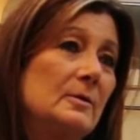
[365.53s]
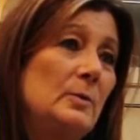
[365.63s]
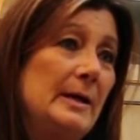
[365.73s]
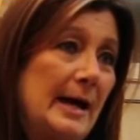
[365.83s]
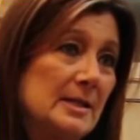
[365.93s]

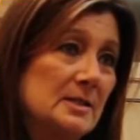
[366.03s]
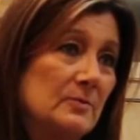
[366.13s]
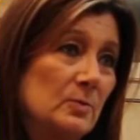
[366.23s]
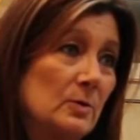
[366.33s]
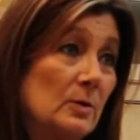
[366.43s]
we asked
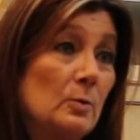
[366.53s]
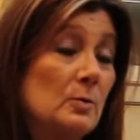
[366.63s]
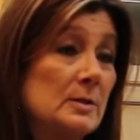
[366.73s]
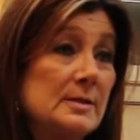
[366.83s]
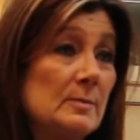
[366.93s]
for,
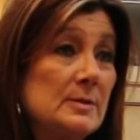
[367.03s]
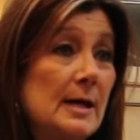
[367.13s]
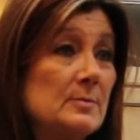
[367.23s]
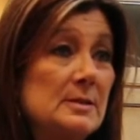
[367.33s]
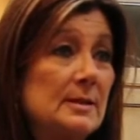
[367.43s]
or
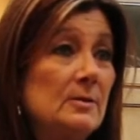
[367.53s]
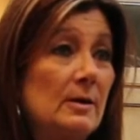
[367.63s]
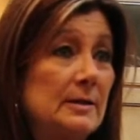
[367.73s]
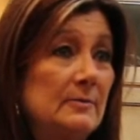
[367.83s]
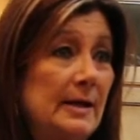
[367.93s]
sometimes did
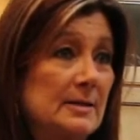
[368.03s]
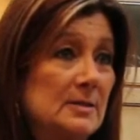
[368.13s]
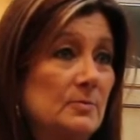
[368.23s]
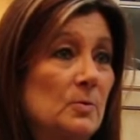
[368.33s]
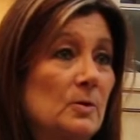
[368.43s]
not even
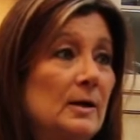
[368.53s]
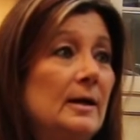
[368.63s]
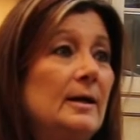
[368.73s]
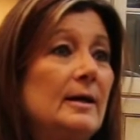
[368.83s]
ask for.